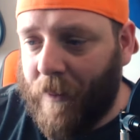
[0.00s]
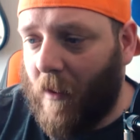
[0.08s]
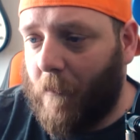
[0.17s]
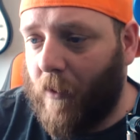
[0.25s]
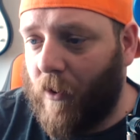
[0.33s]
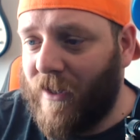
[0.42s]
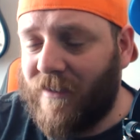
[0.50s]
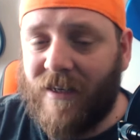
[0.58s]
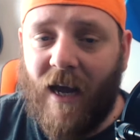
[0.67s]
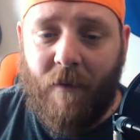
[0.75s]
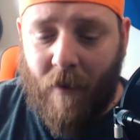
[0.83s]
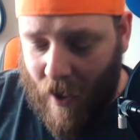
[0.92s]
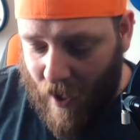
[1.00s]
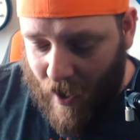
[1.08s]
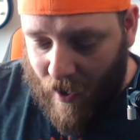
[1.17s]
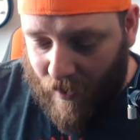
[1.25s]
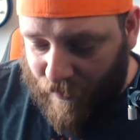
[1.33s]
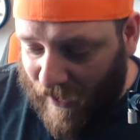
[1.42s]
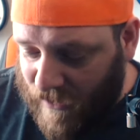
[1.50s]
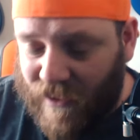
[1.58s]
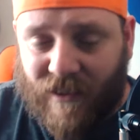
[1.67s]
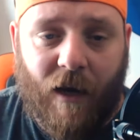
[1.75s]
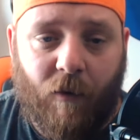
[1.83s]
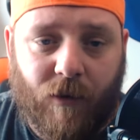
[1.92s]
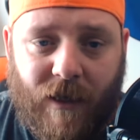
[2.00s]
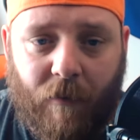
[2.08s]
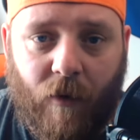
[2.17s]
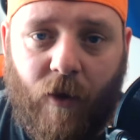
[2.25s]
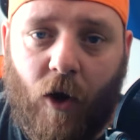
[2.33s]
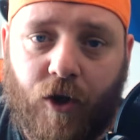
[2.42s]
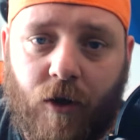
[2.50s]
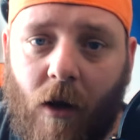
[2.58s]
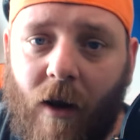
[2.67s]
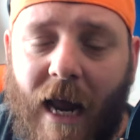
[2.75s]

But this time, that's exactly what's happening with the Ochilon.